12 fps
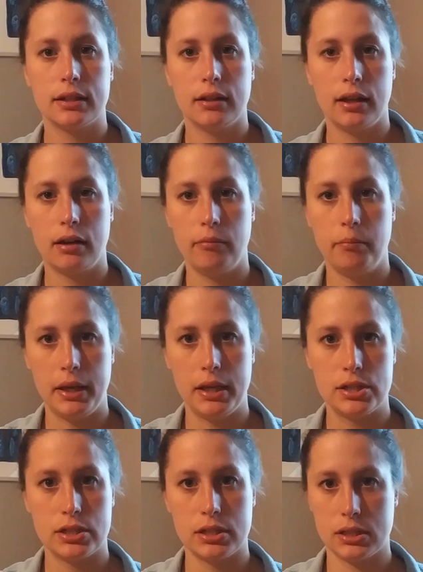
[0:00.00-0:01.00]
and a lot of
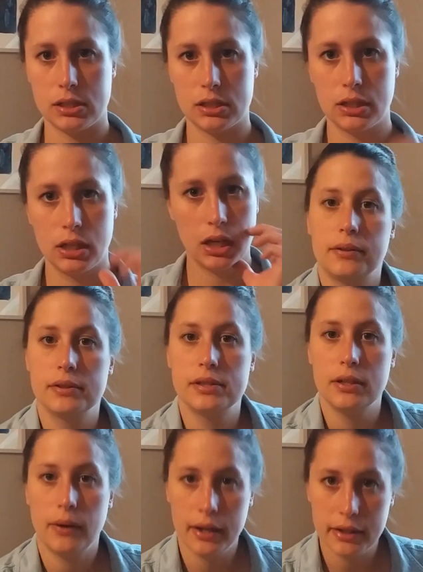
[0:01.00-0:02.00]
beiges.
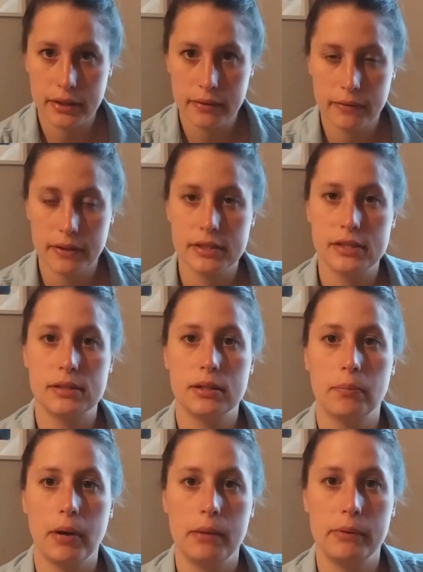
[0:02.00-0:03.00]
So all your
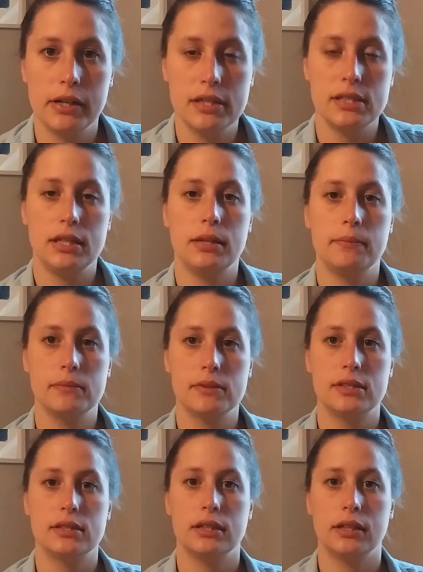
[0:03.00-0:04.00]
primary
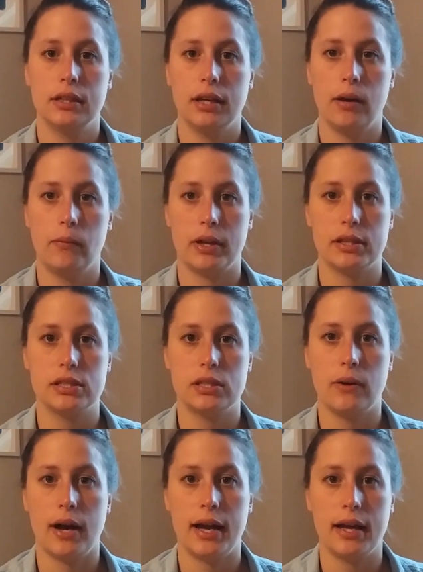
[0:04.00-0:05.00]
seams at once.
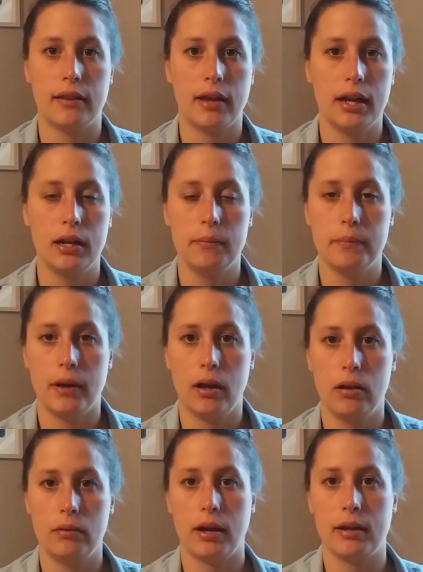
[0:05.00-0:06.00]
So
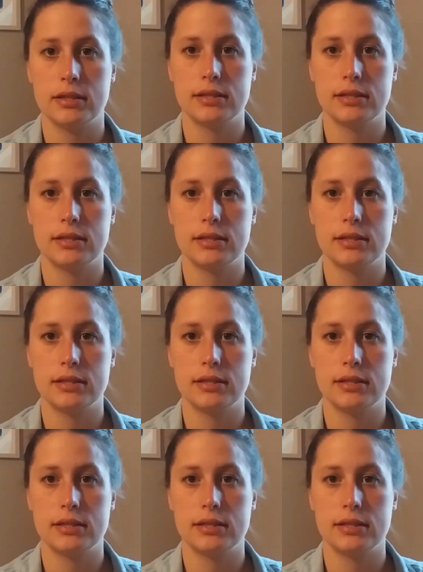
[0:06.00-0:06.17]
I